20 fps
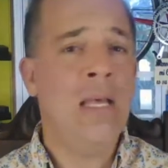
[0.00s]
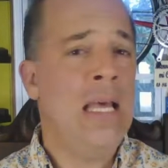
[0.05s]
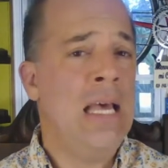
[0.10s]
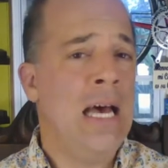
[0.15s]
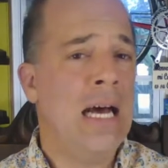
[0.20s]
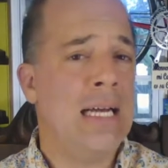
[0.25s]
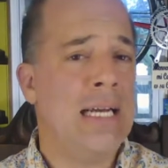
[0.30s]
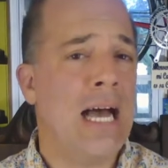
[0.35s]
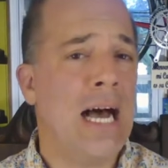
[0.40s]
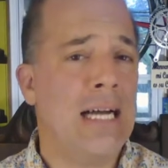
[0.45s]

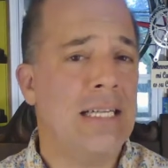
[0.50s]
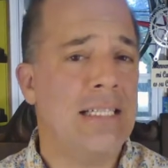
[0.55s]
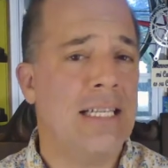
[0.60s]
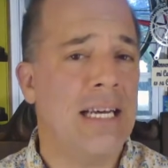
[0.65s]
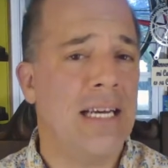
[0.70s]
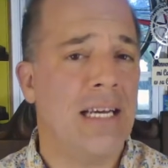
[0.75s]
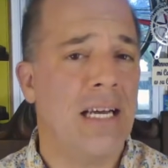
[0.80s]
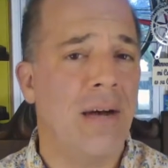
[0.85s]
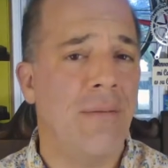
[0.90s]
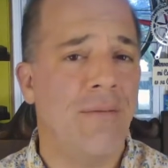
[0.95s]
A
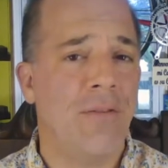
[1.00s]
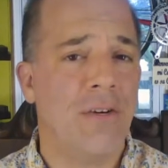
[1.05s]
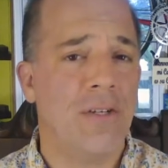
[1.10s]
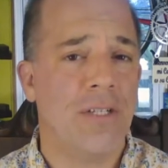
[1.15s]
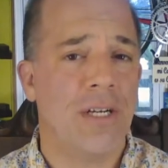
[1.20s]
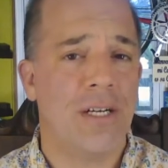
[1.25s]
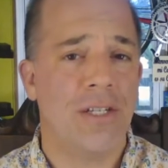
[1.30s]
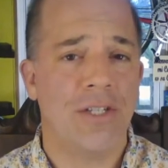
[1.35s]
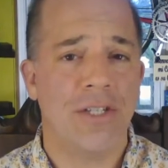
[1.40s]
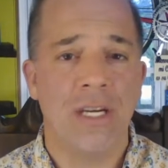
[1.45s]
contact comfort
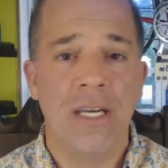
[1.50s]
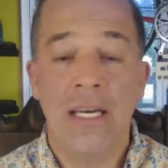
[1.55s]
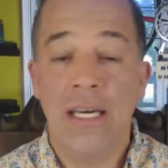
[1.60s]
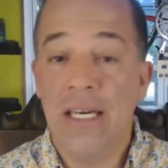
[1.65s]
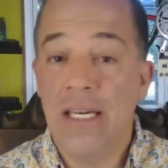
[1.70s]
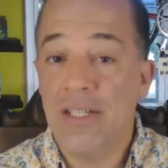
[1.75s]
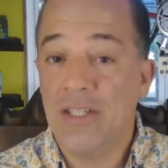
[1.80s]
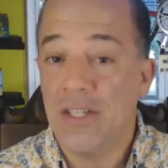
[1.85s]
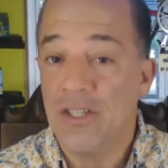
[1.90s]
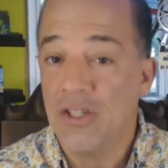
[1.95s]
touch
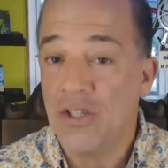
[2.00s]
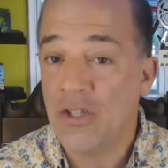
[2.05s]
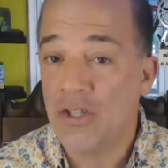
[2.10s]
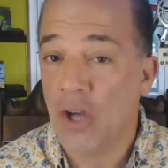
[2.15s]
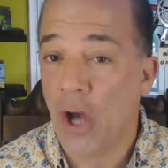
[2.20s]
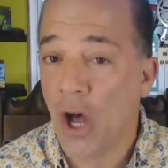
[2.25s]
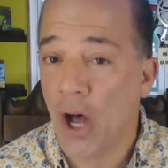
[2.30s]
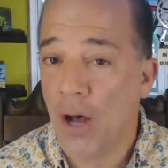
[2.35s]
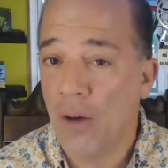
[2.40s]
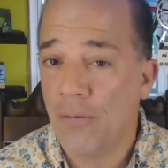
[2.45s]
is a
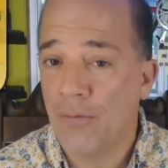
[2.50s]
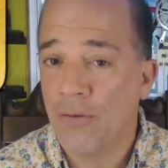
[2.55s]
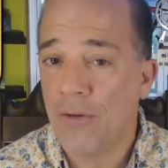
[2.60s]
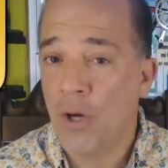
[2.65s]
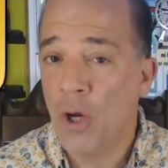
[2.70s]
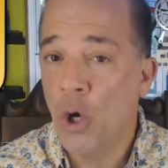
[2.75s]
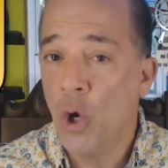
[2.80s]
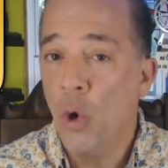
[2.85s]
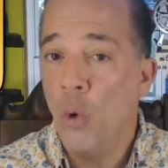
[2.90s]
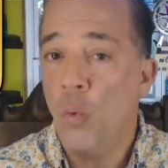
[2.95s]
soft,
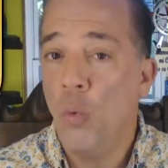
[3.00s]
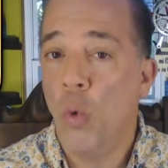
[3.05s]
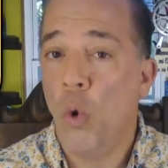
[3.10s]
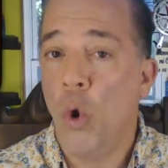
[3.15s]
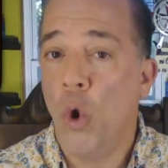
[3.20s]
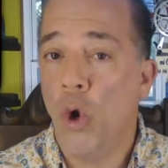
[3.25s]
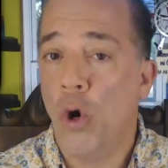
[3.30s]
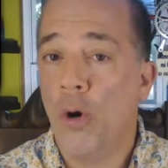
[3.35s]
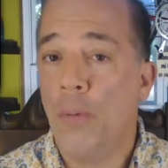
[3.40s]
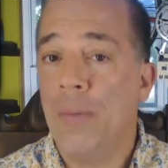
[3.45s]

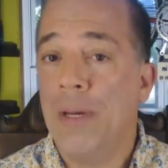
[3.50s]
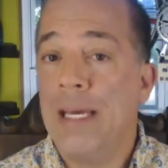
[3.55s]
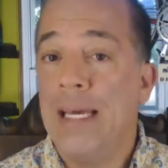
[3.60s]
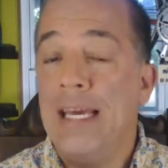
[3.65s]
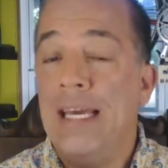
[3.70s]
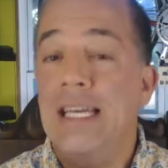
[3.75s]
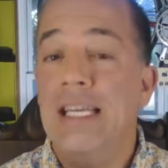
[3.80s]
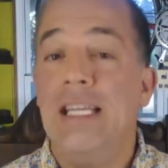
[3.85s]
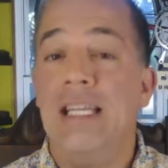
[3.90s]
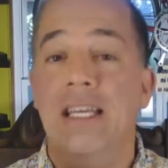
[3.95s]
warm,
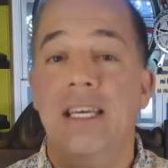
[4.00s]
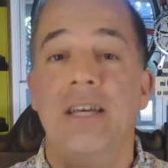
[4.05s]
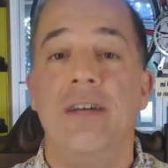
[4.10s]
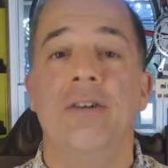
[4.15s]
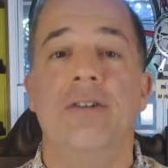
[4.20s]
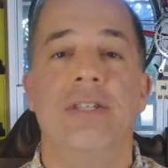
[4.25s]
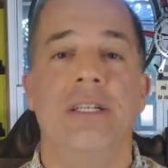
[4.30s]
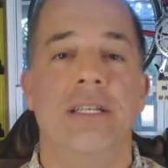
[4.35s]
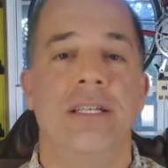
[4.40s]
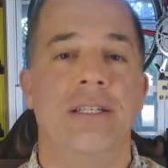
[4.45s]
and
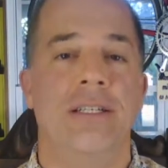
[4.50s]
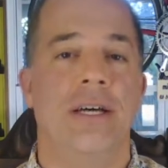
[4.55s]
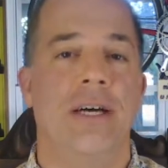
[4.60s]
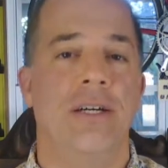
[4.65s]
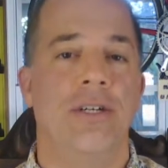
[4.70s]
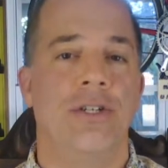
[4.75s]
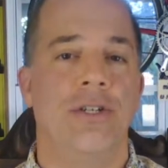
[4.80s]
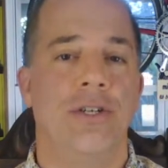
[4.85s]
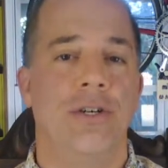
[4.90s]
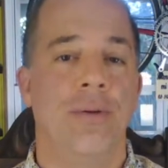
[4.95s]
yielding
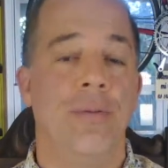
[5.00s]
touch.